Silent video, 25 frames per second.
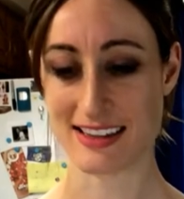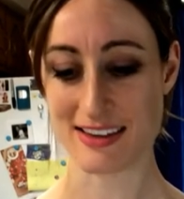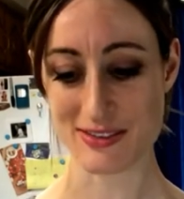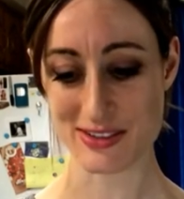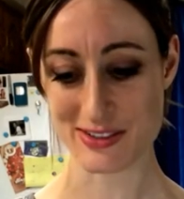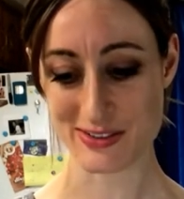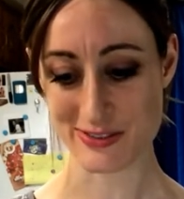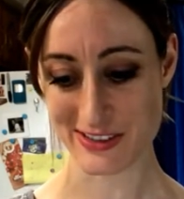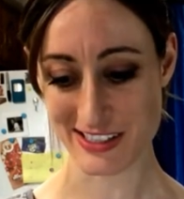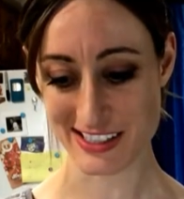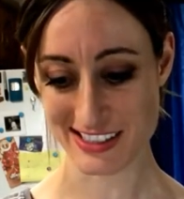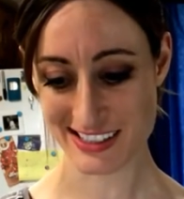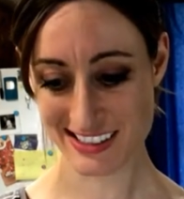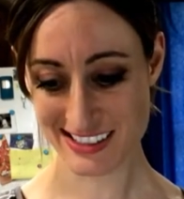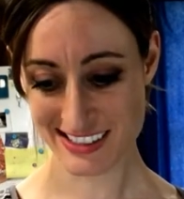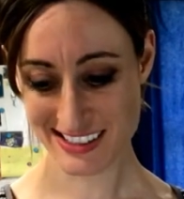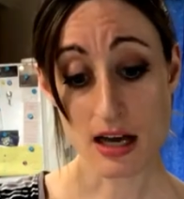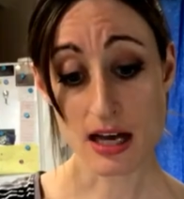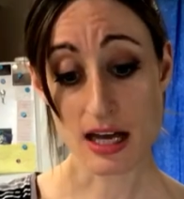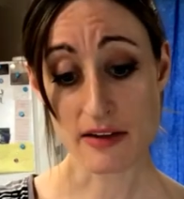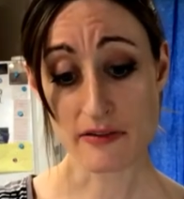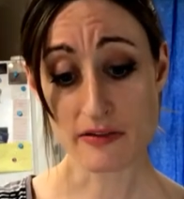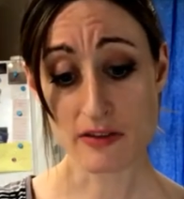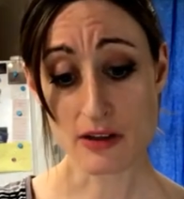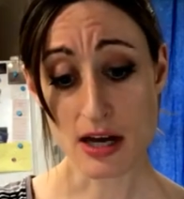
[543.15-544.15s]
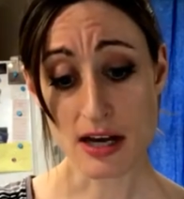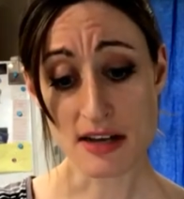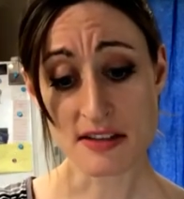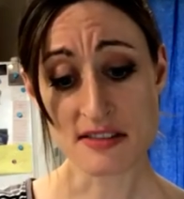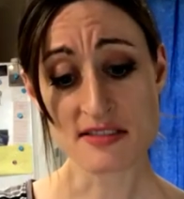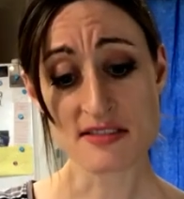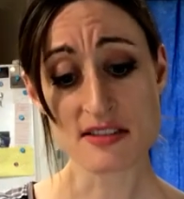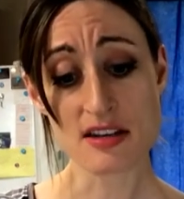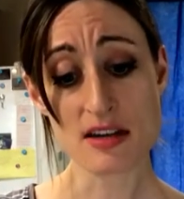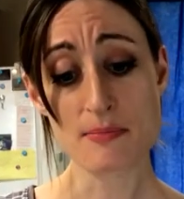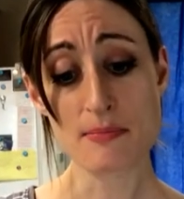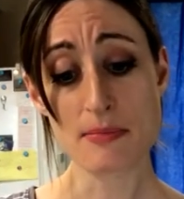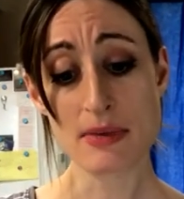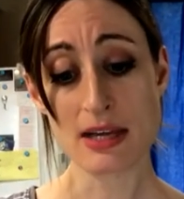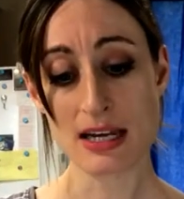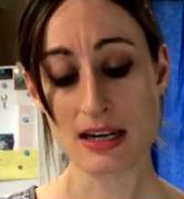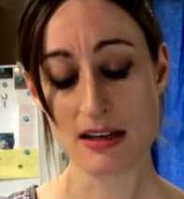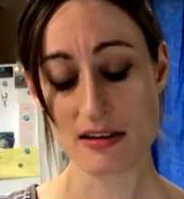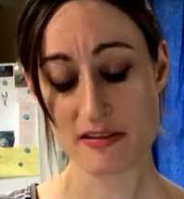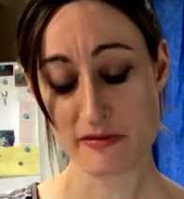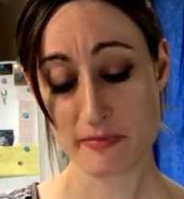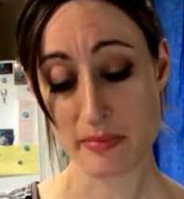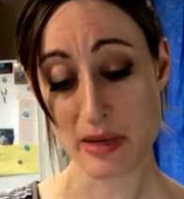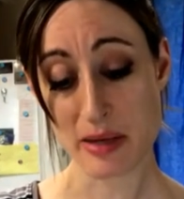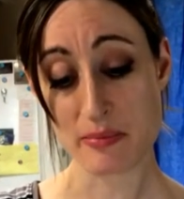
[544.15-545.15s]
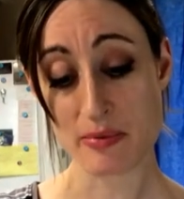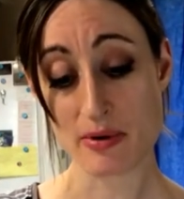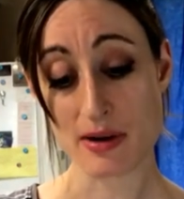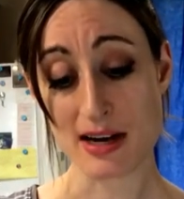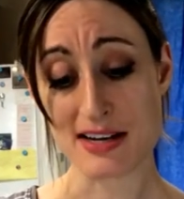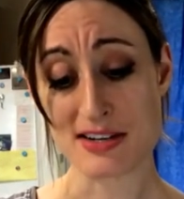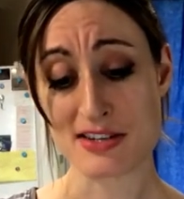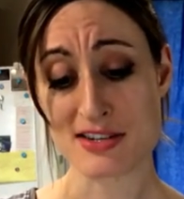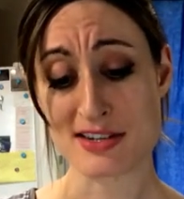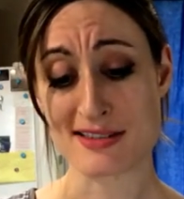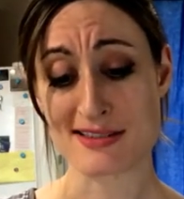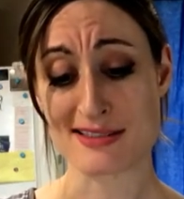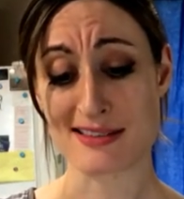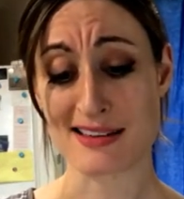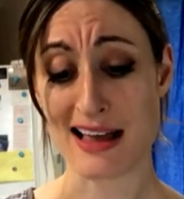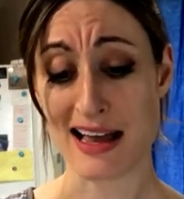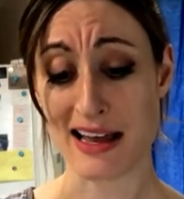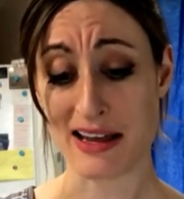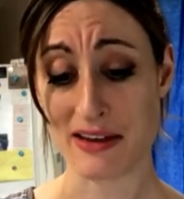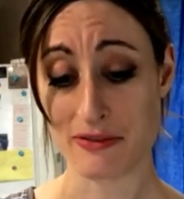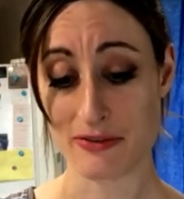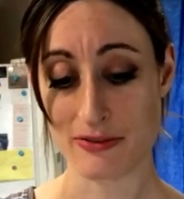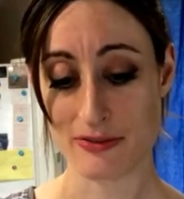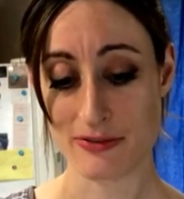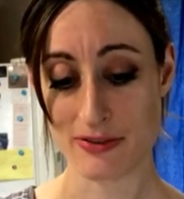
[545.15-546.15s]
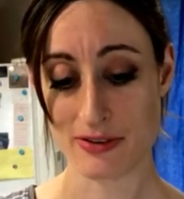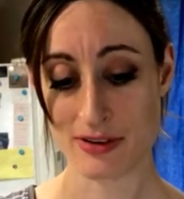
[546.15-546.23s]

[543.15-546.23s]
That was fun. I've lost a minute of my precious life.